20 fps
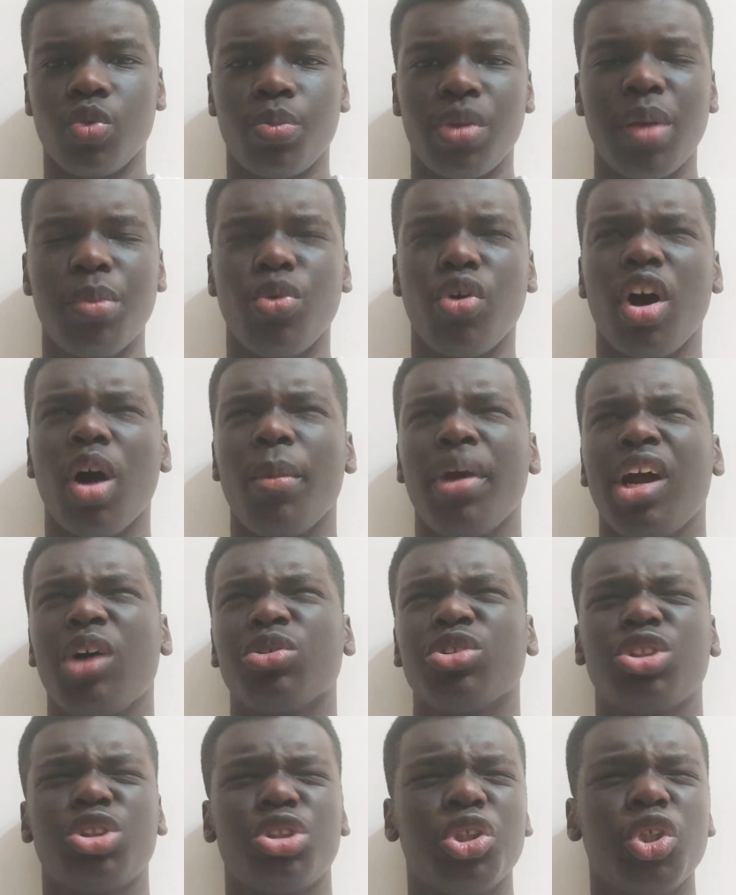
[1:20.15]
People coming out
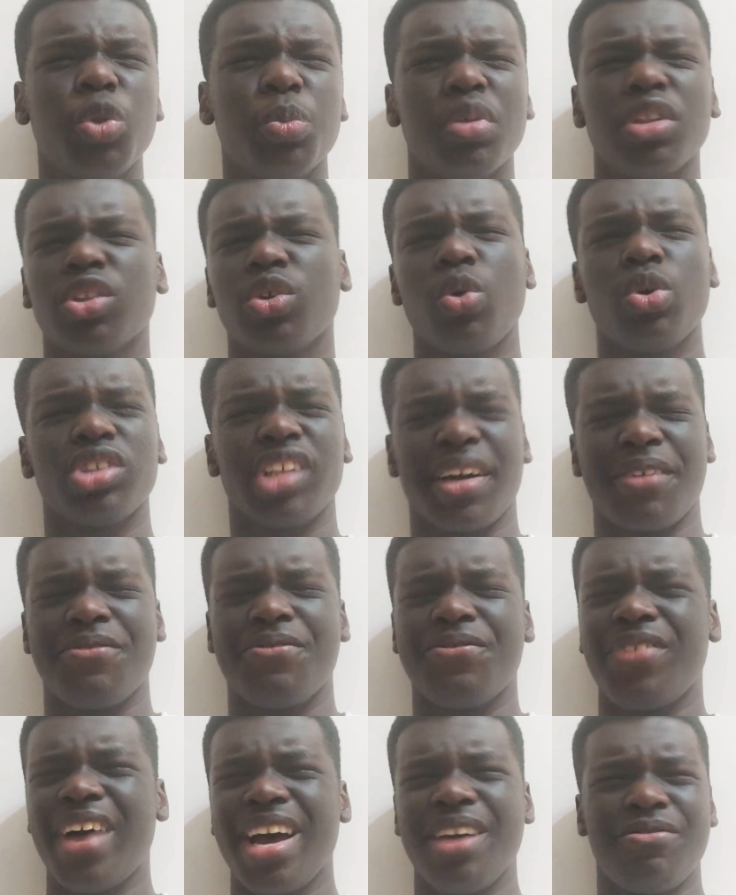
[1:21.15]
with stupid scores like
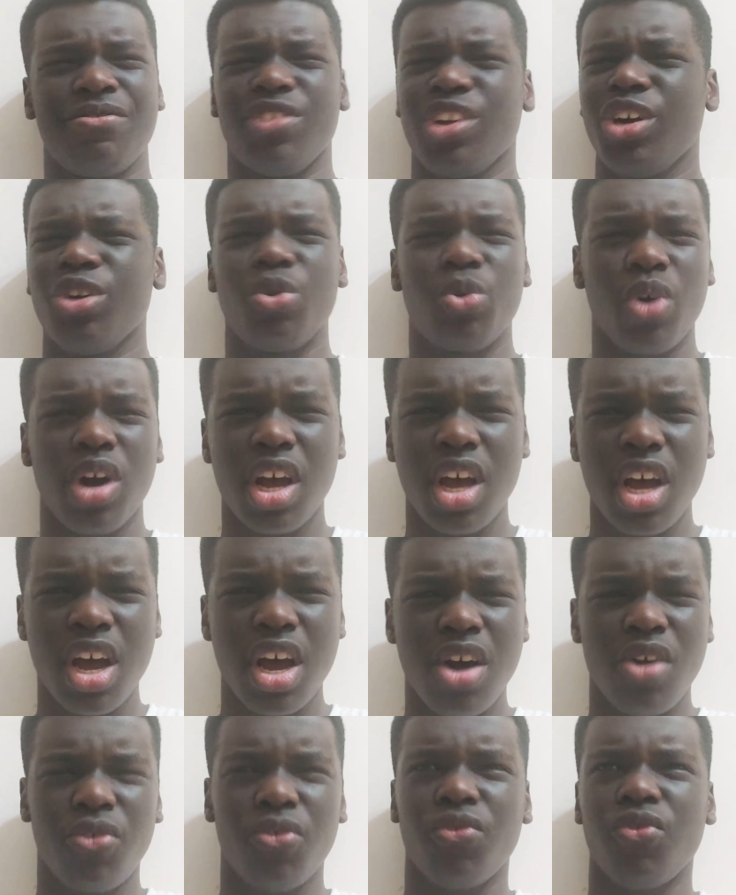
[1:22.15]
5-0,
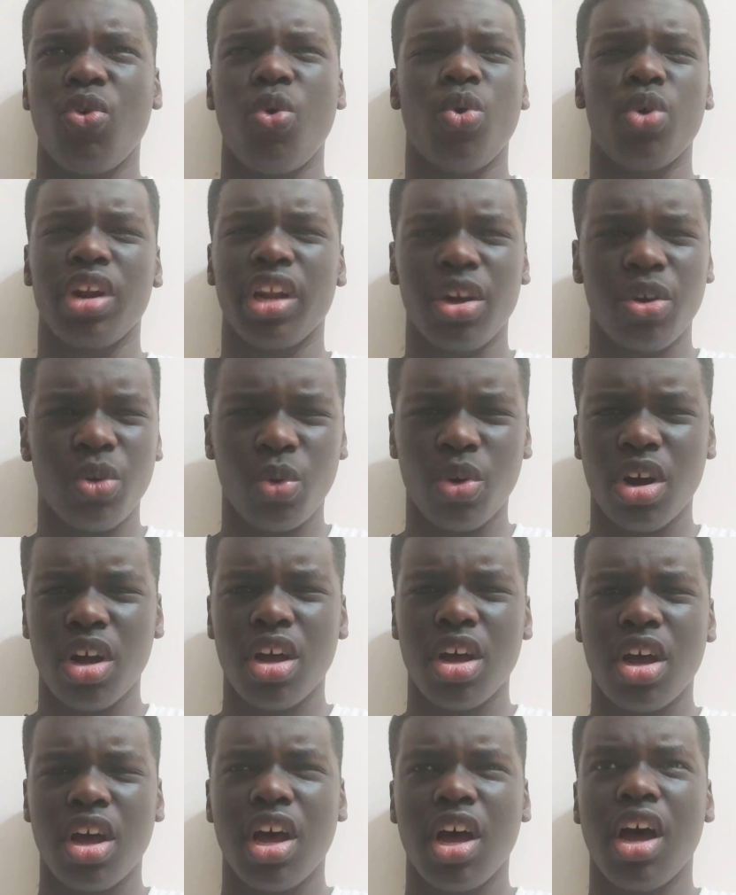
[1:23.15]
4-0.
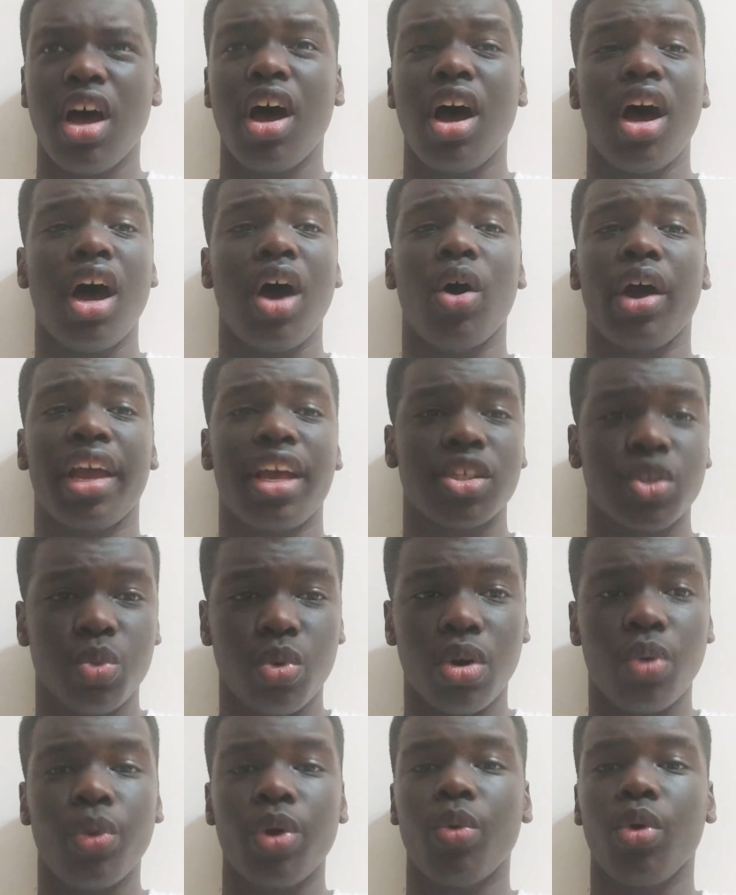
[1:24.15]
And guess
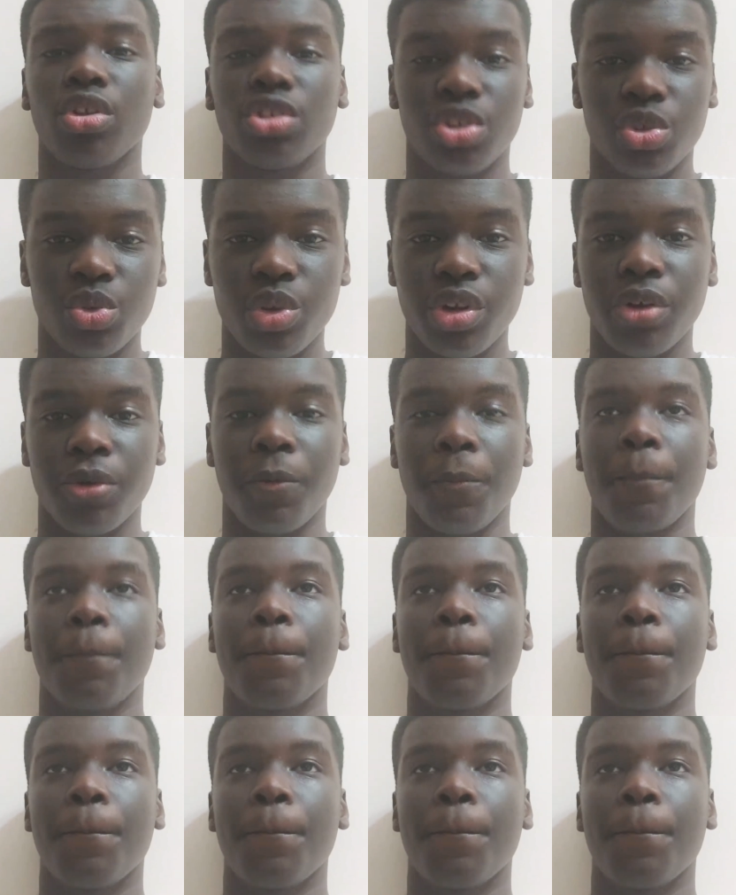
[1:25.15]
what? We won 2-0.